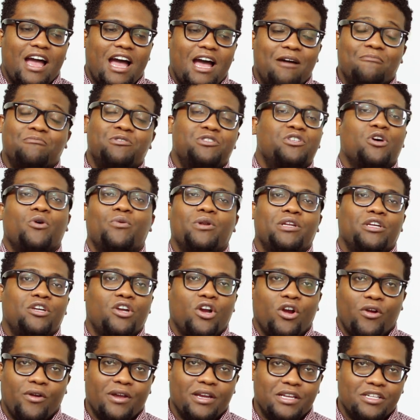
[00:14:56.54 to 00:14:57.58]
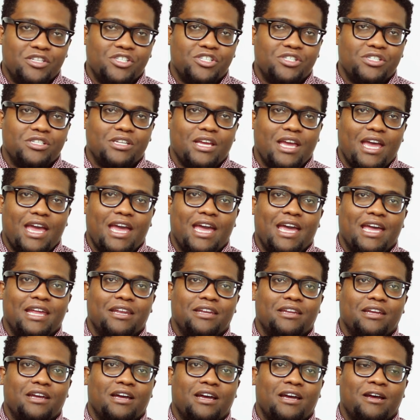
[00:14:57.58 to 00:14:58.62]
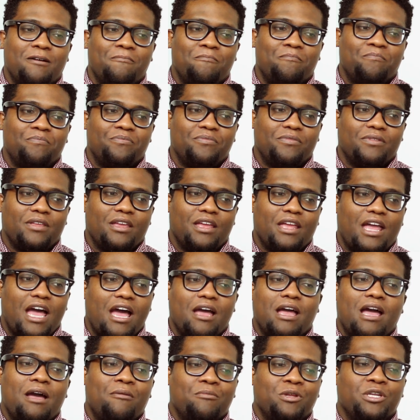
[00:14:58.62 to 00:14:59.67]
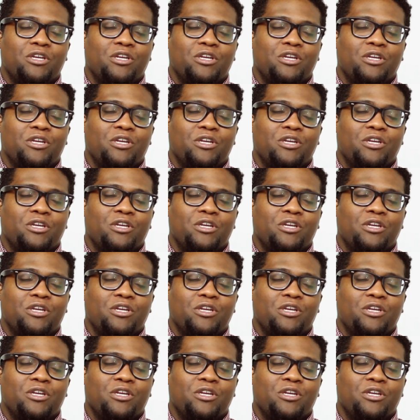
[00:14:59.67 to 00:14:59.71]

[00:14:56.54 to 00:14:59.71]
I'm so encouraged, and I'm